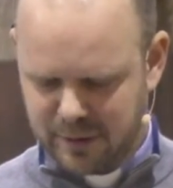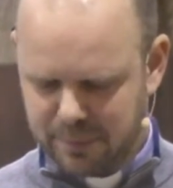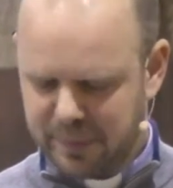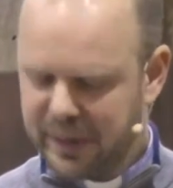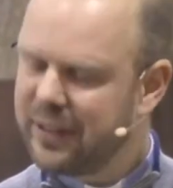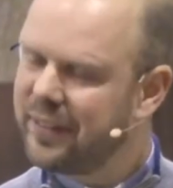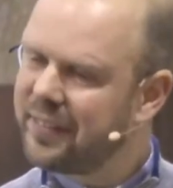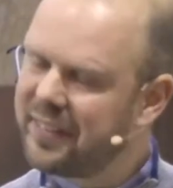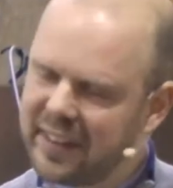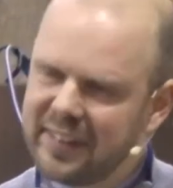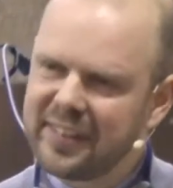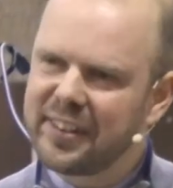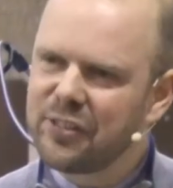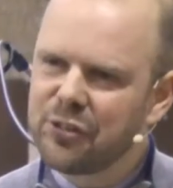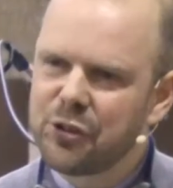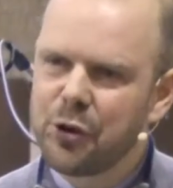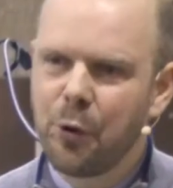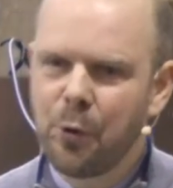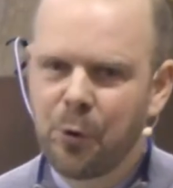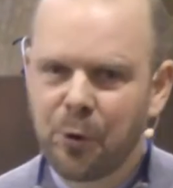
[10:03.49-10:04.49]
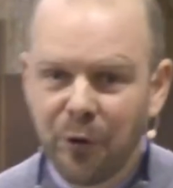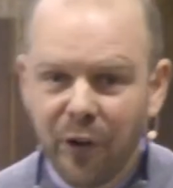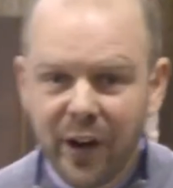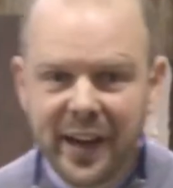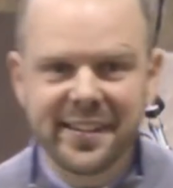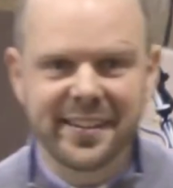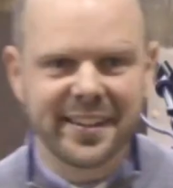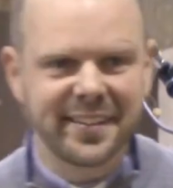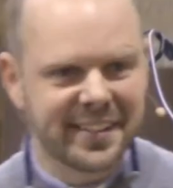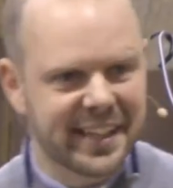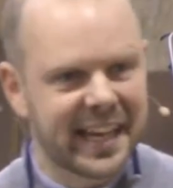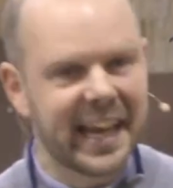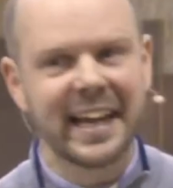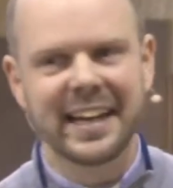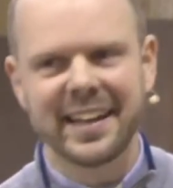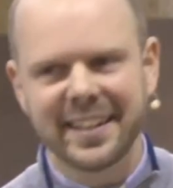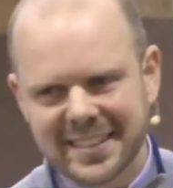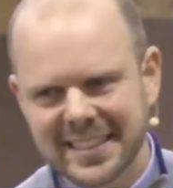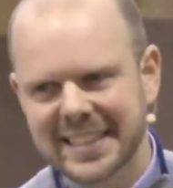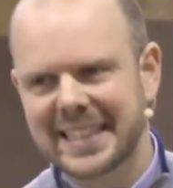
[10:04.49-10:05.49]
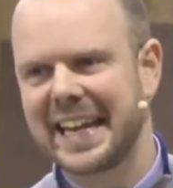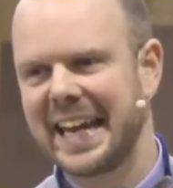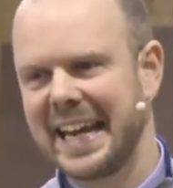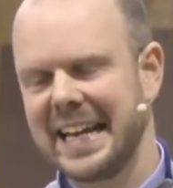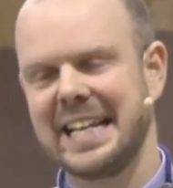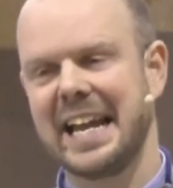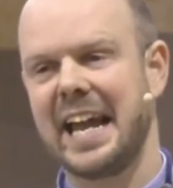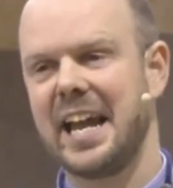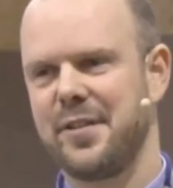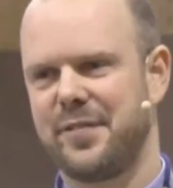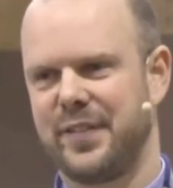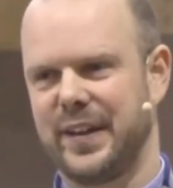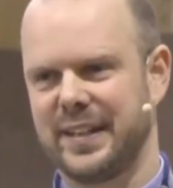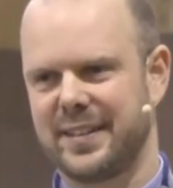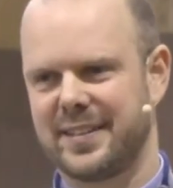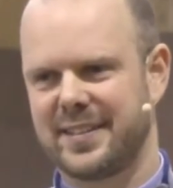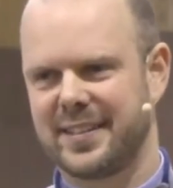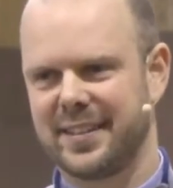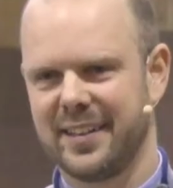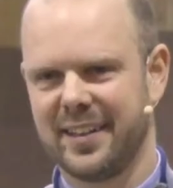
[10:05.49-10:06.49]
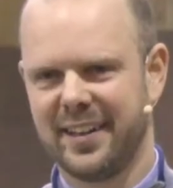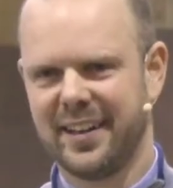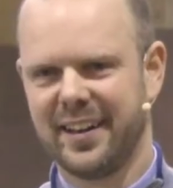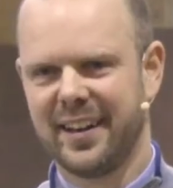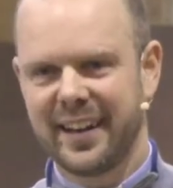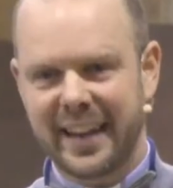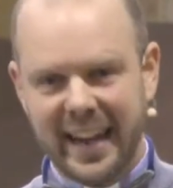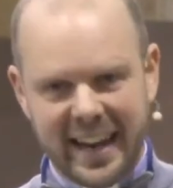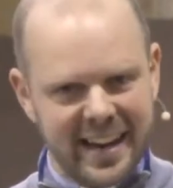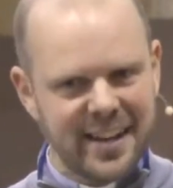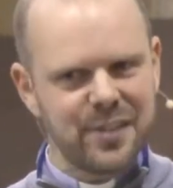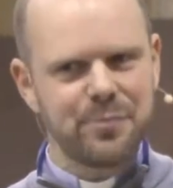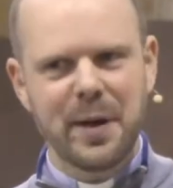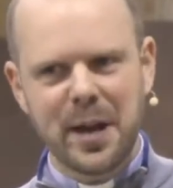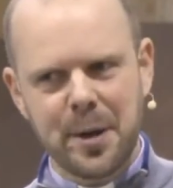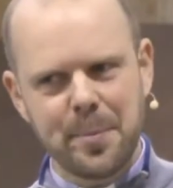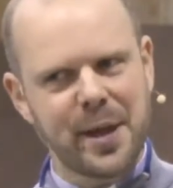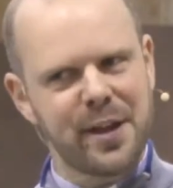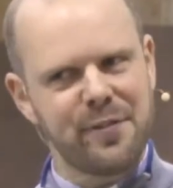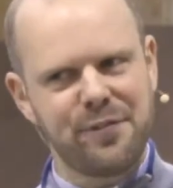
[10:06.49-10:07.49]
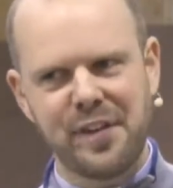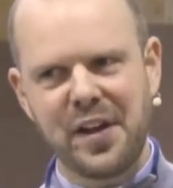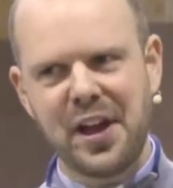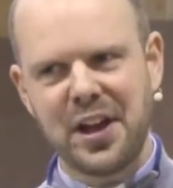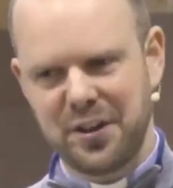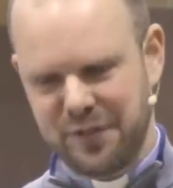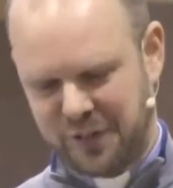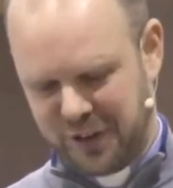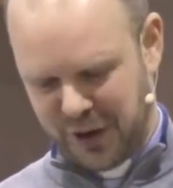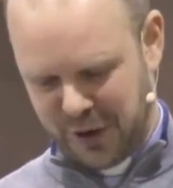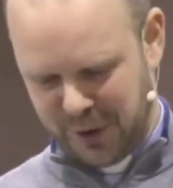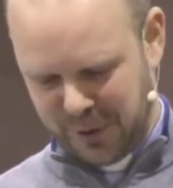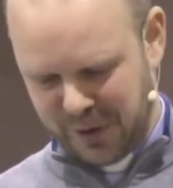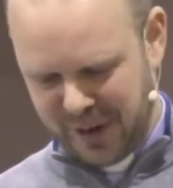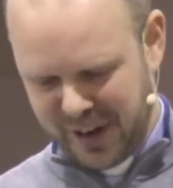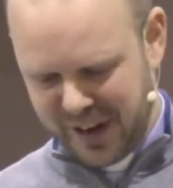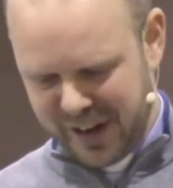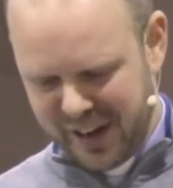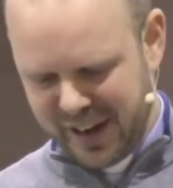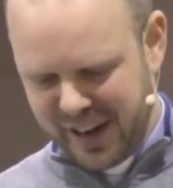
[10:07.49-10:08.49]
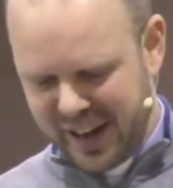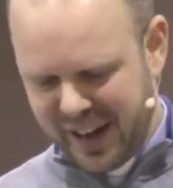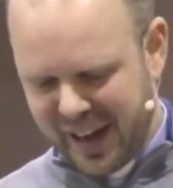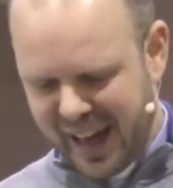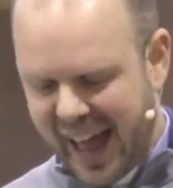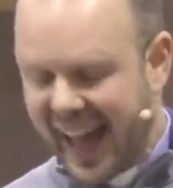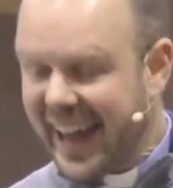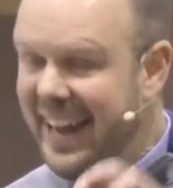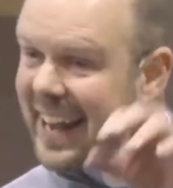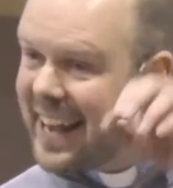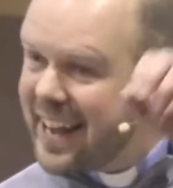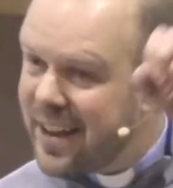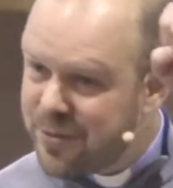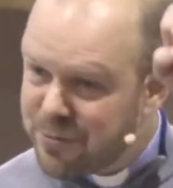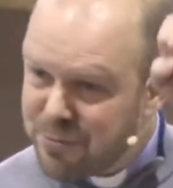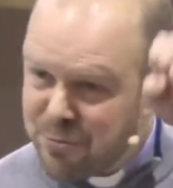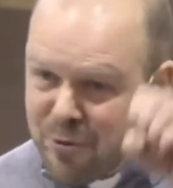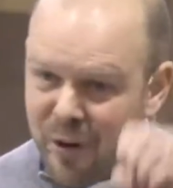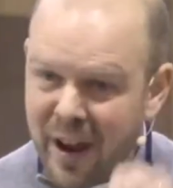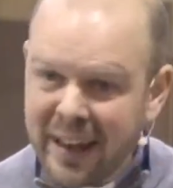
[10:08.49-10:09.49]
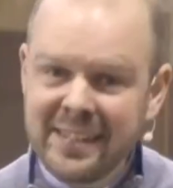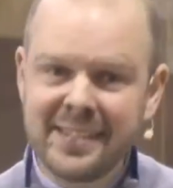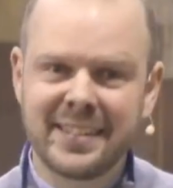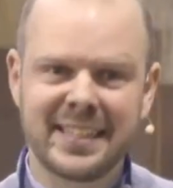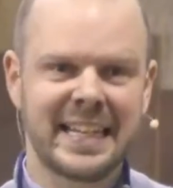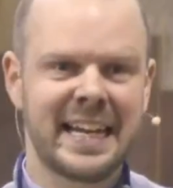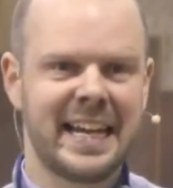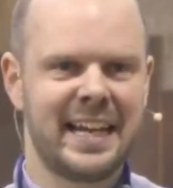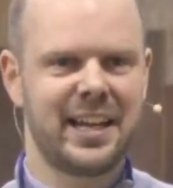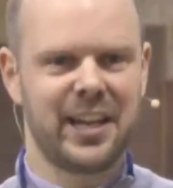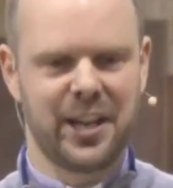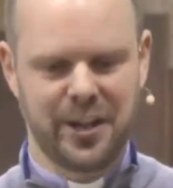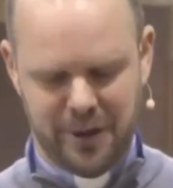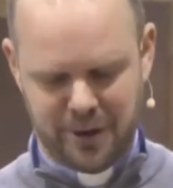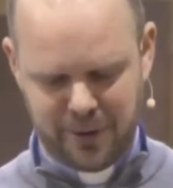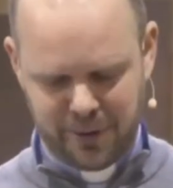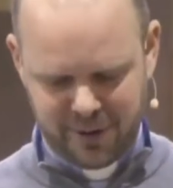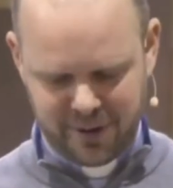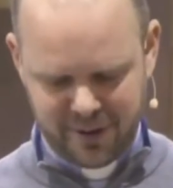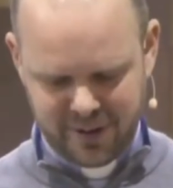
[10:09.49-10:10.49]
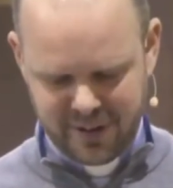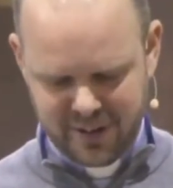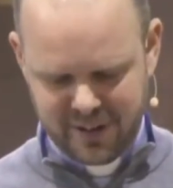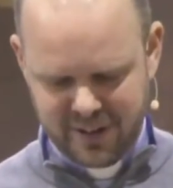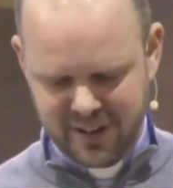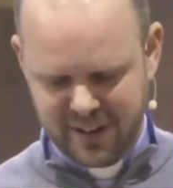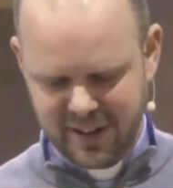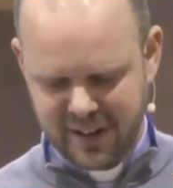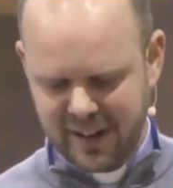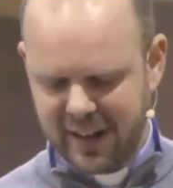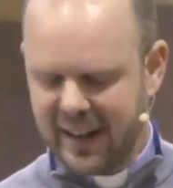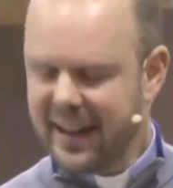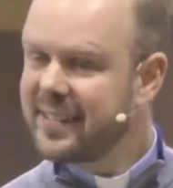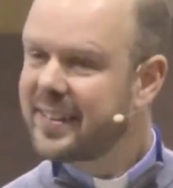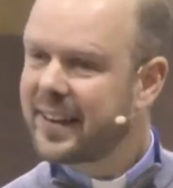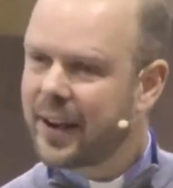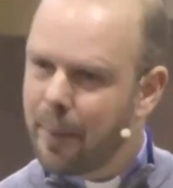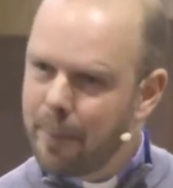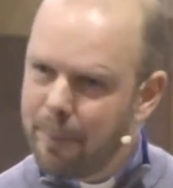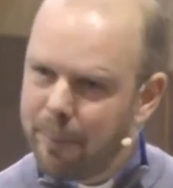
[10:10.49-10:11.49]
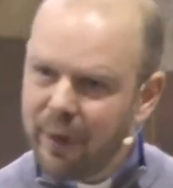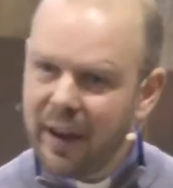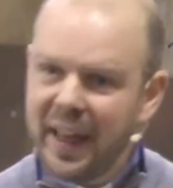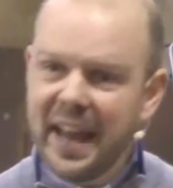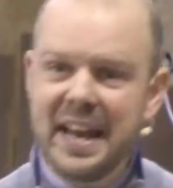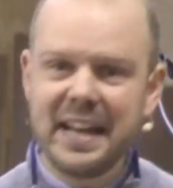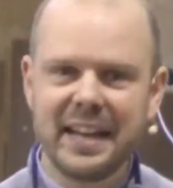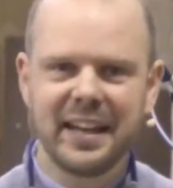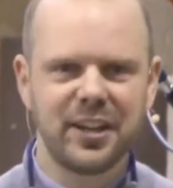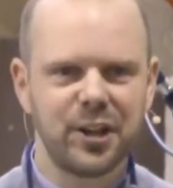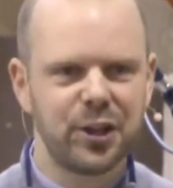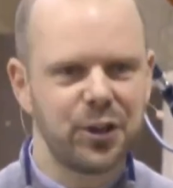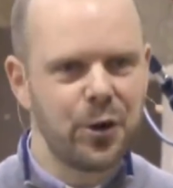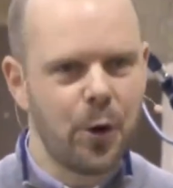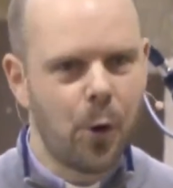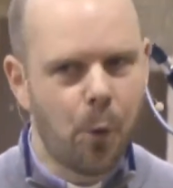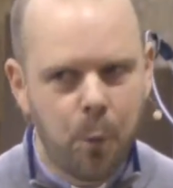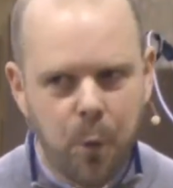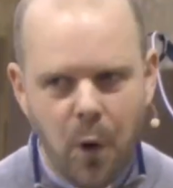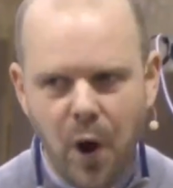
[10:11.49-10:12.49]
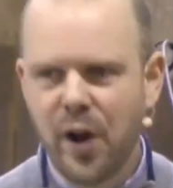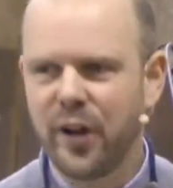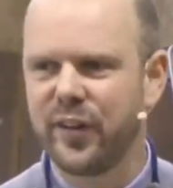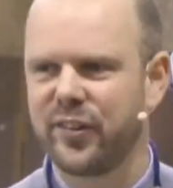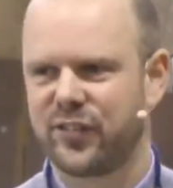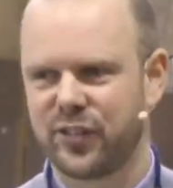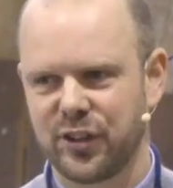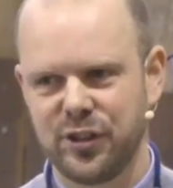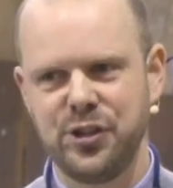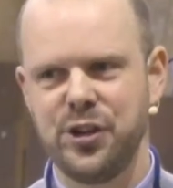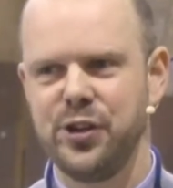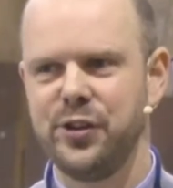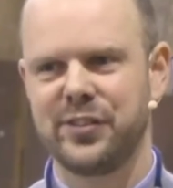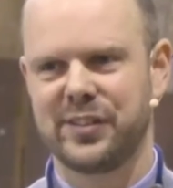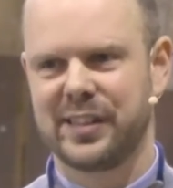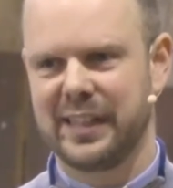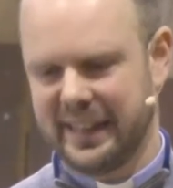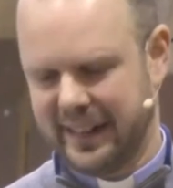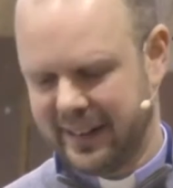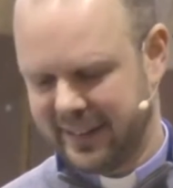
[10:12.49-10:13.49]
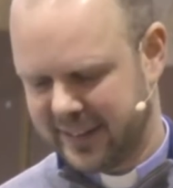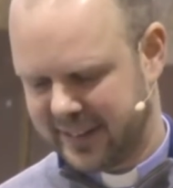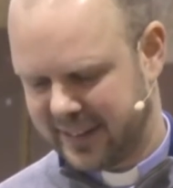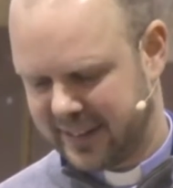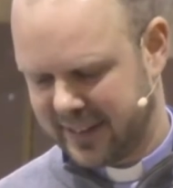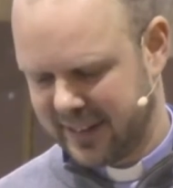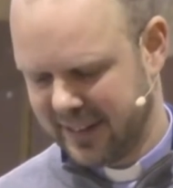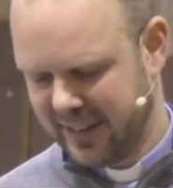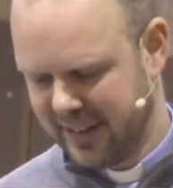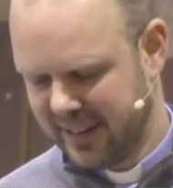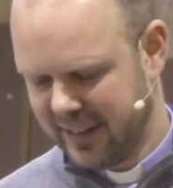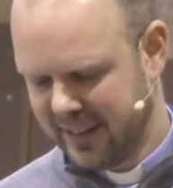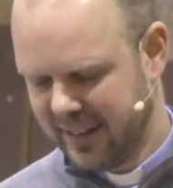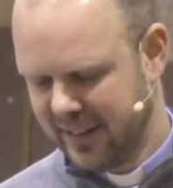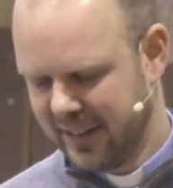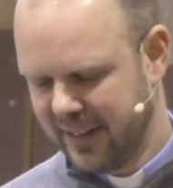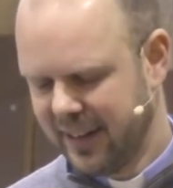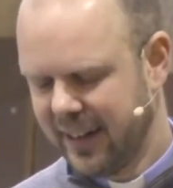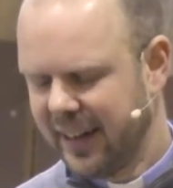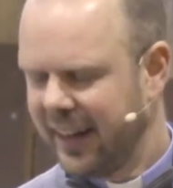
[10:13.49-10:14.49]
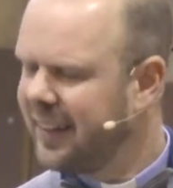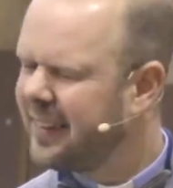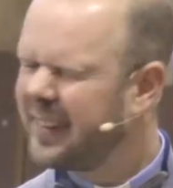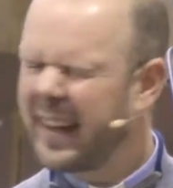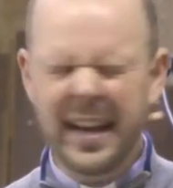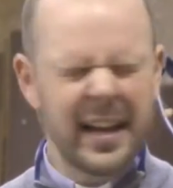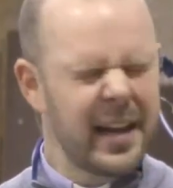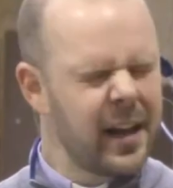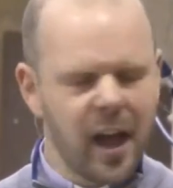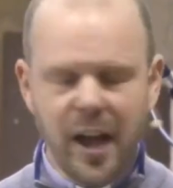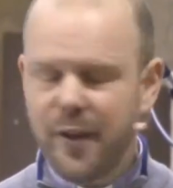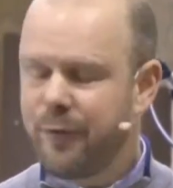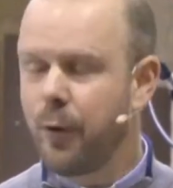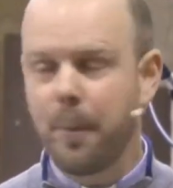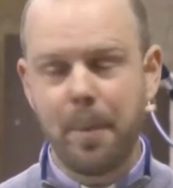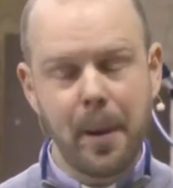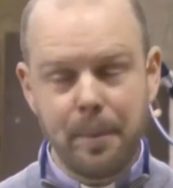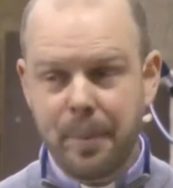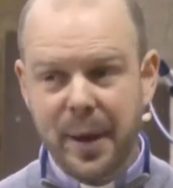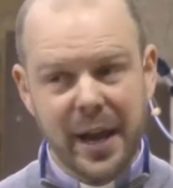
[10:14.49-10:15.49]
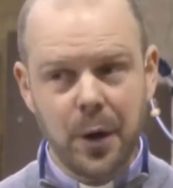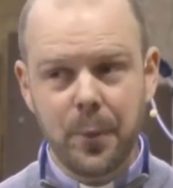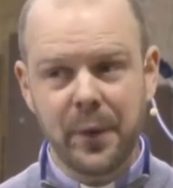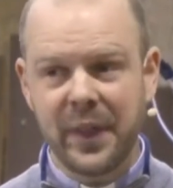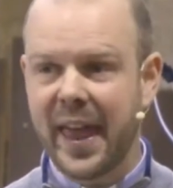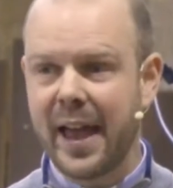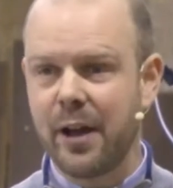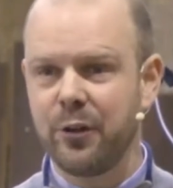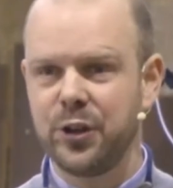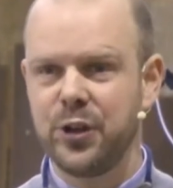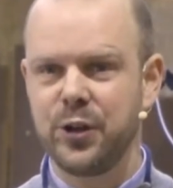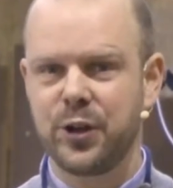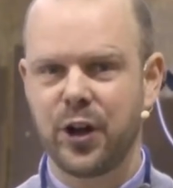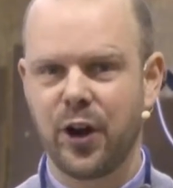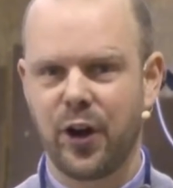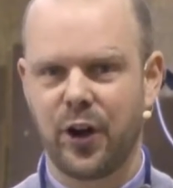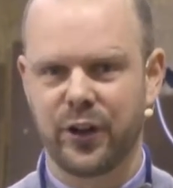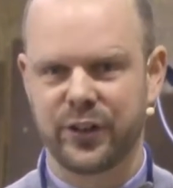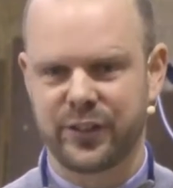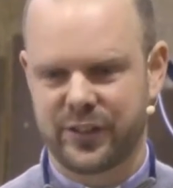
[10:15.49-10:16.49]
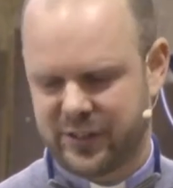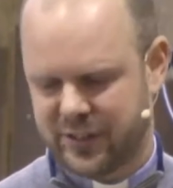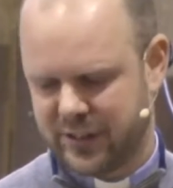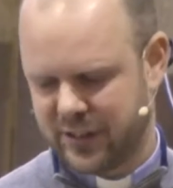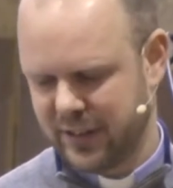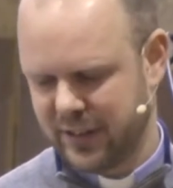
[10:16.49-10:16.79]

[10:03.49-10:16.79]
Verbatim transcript: Because this is your greatest king. This is King David. Okay, he's meant to be a fan of you. And he's ranting at you He's complaining that you're worse than useless. He's saying life would be better without you, God.